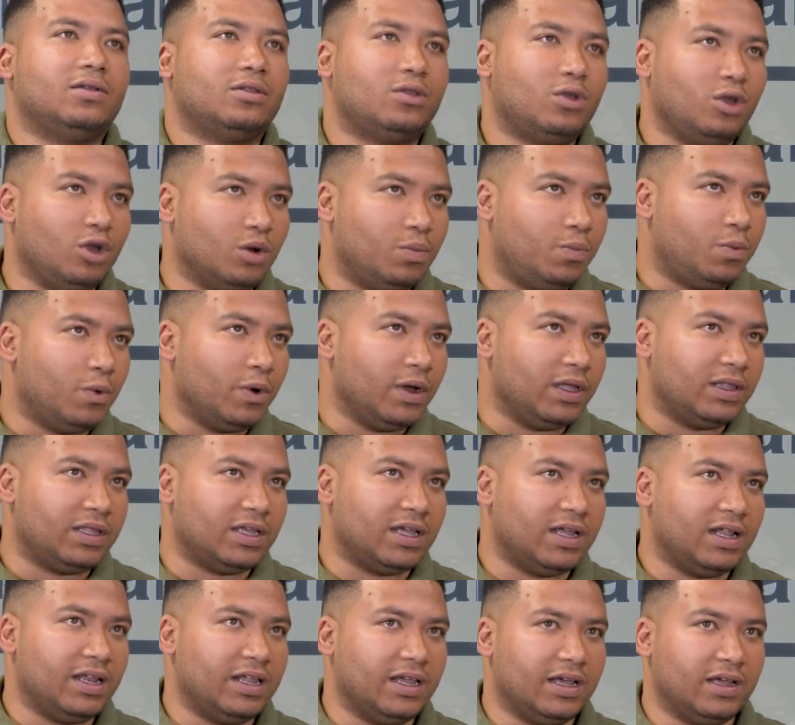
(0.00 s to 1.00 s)
to your point
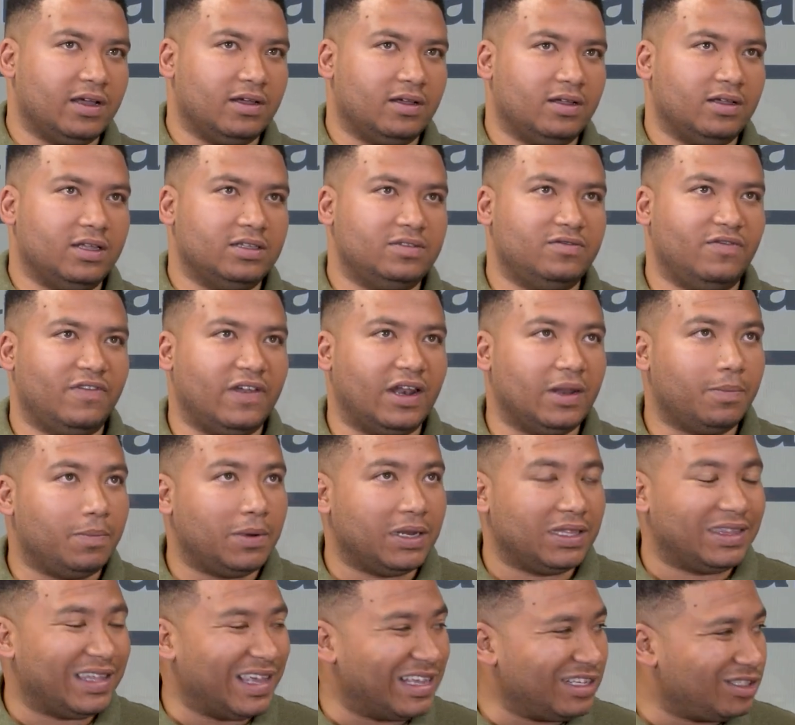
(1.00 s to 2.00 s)
earlier, it's very
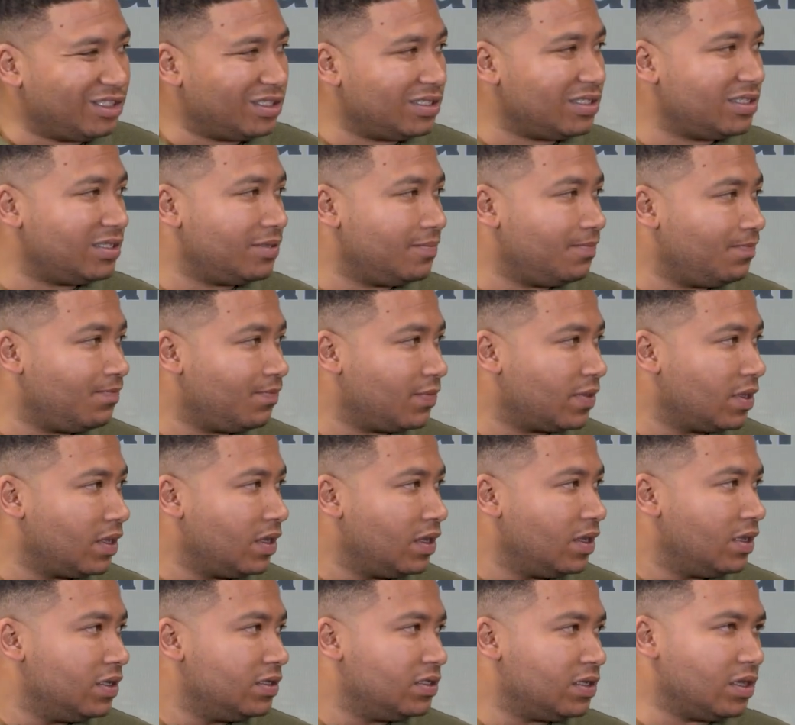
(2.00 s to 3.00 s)
pretentious.
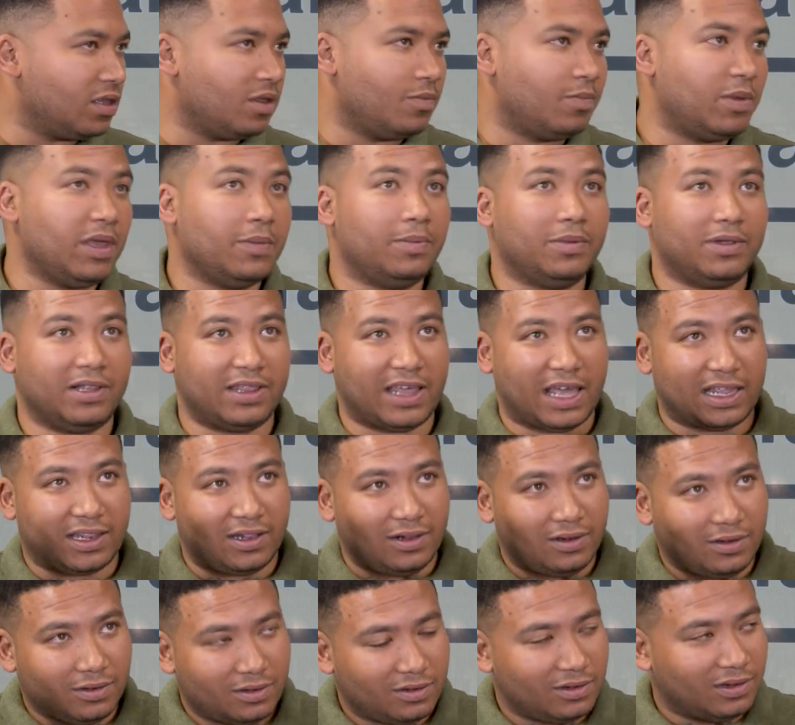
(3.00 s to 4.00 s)
So the people that
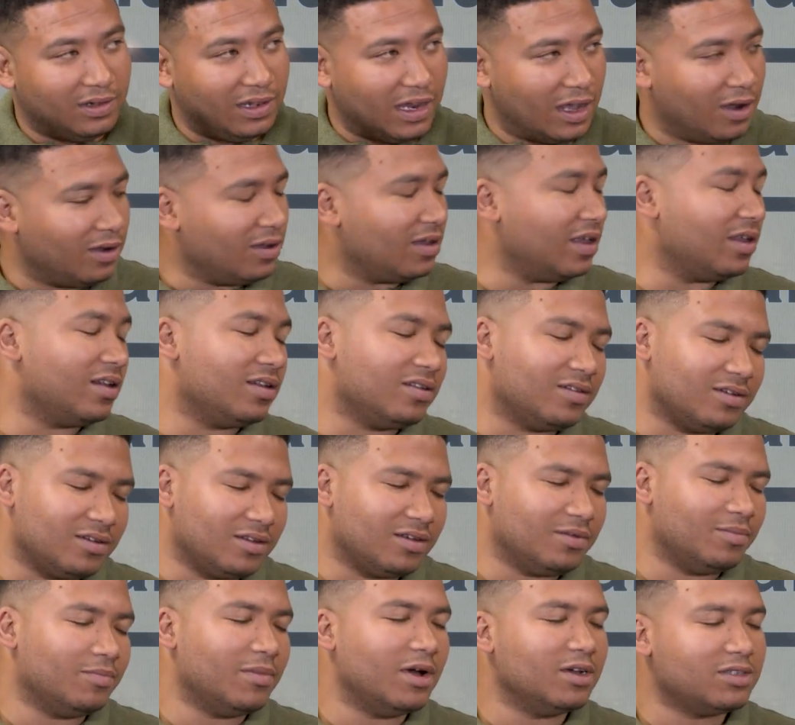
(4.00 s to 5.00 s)
know, and
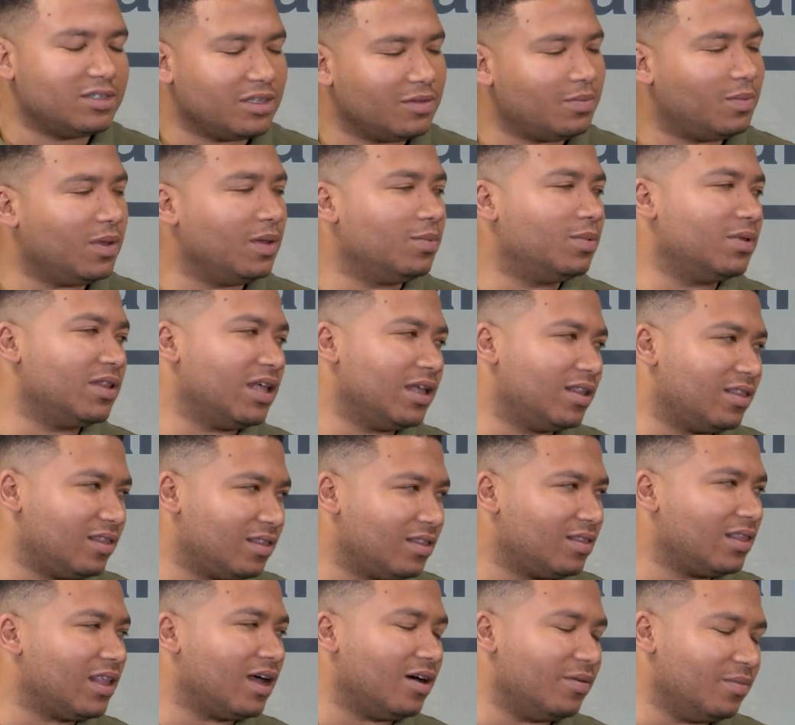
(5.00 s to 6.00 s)
most of the people that
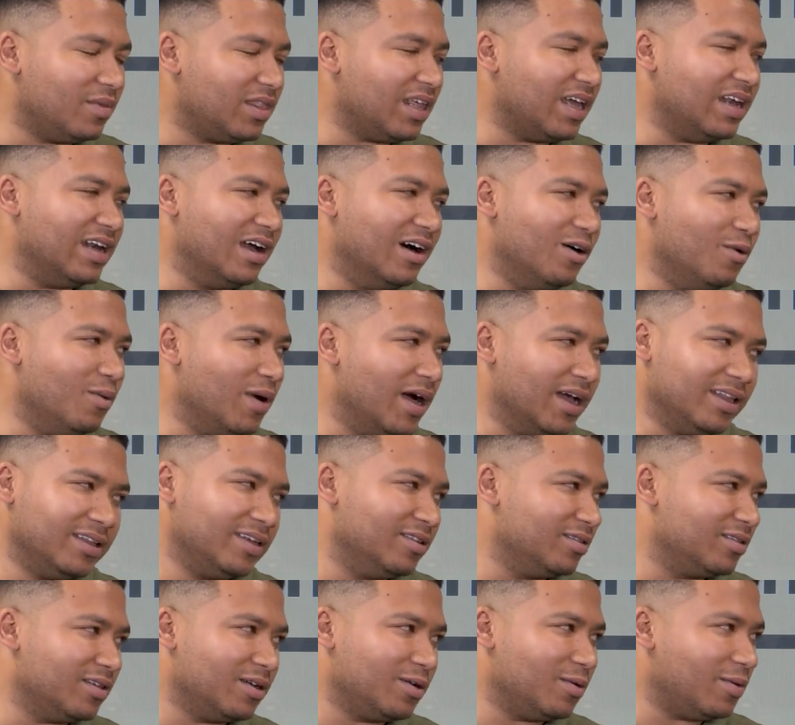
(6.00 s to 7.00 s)
tell me they know wine
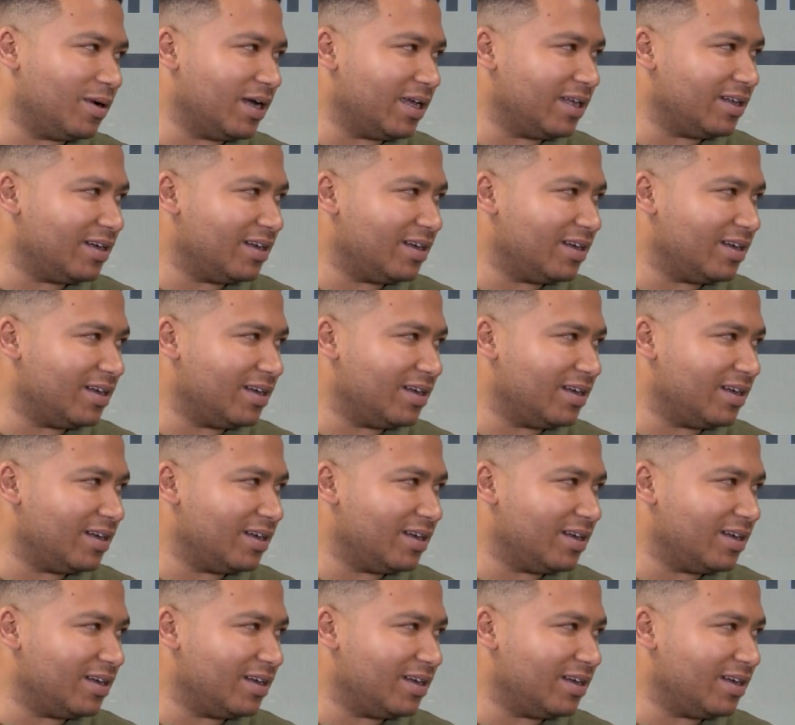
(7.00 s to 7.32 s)
don't know wine.